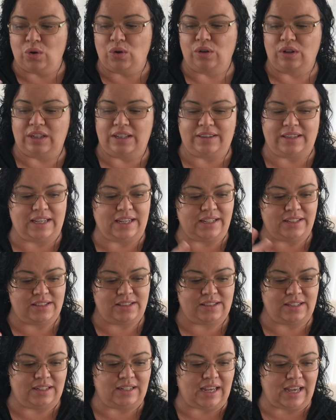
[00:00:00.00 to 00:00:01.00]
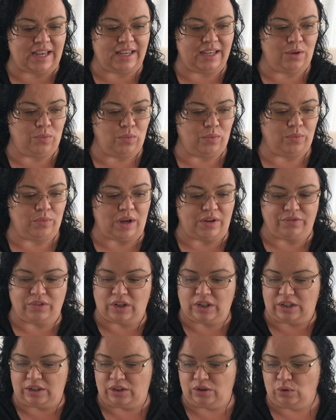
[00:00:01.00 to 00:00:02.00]
all of these today. I've
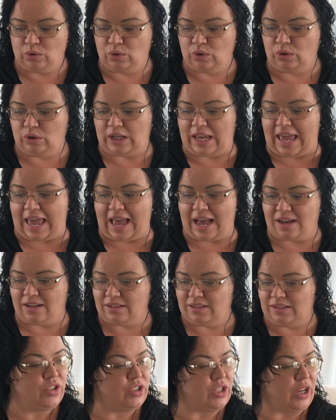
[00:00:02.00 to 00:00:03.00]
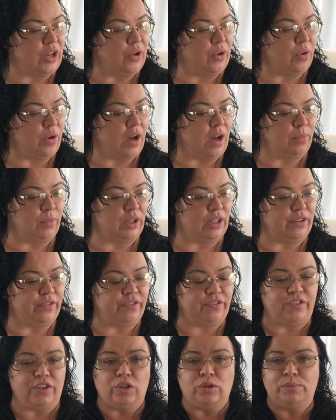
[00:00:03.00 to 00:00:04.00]
got it all out, so I'm going to
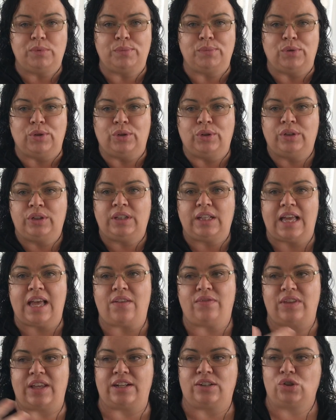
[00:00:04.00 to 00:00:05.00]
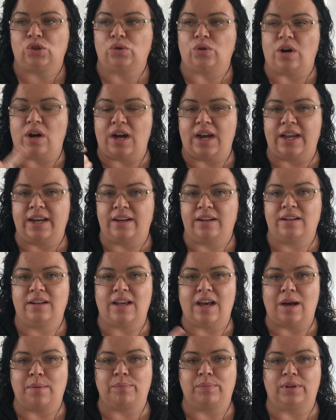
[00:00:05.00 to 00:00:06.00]
film them all and then try and
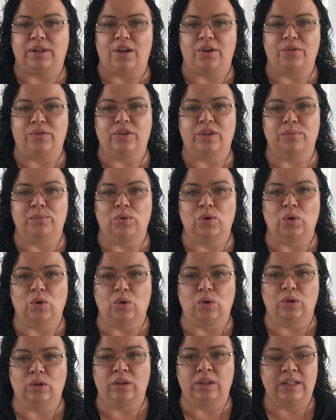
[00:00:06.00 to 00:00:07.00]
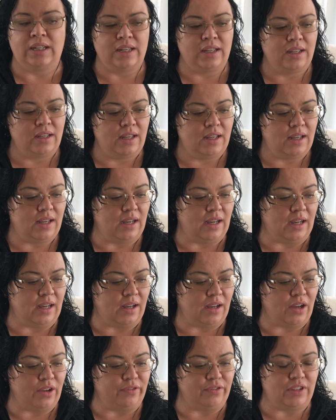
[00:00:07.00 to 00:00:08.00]
upload them all
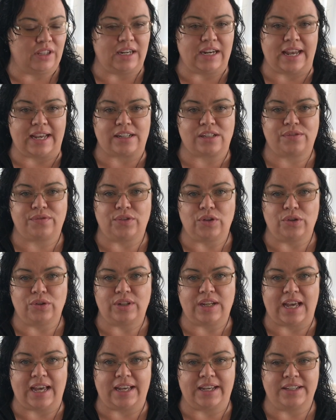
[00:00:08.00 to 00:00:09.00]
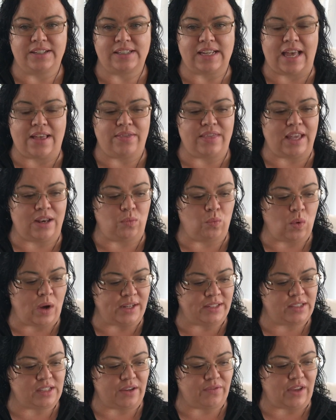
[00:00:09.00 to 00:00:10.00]
over the next few days. And then
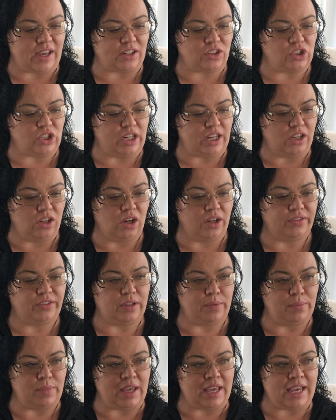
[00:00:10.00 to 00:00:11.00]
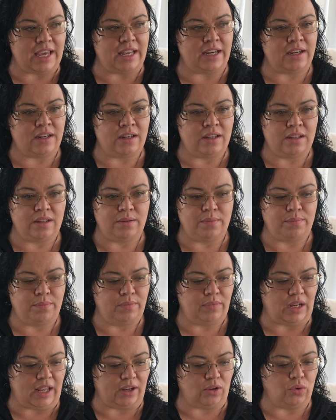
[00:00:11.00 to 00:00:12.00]
once I've actually got them in,
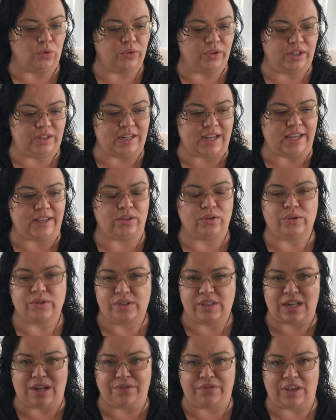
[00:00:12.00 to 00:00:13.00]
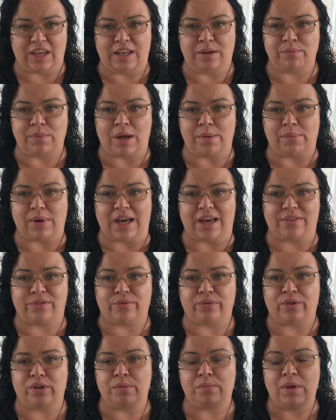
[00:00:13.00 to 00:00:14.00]
like all the decor stuff in my
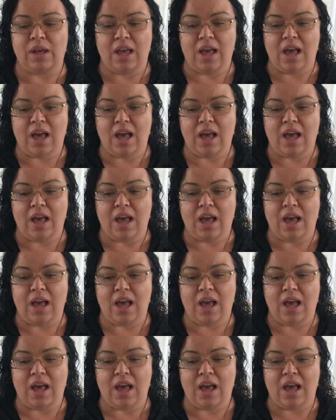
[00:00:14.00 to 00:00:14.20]
bathroom,